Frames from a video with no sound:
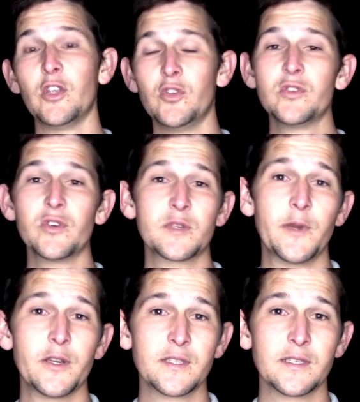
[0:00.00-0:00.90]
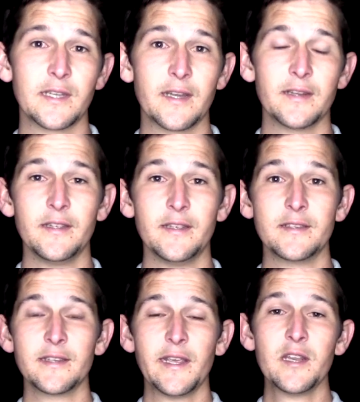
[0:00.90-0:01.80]
User experience design
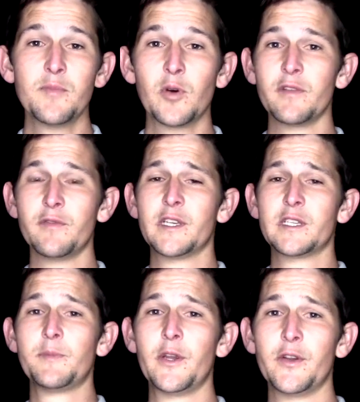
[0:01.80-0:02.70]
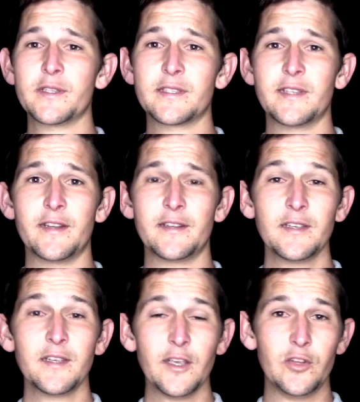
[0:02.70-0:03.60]
is any part of the experience that
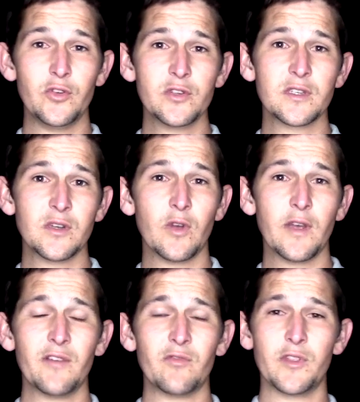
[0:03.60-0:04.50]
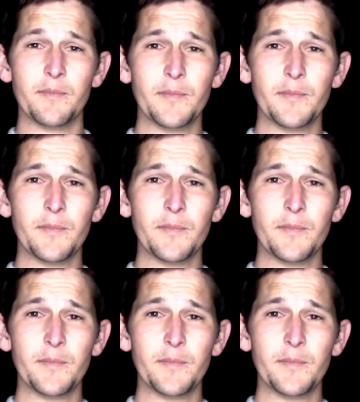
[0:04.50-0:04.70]
a user will have with a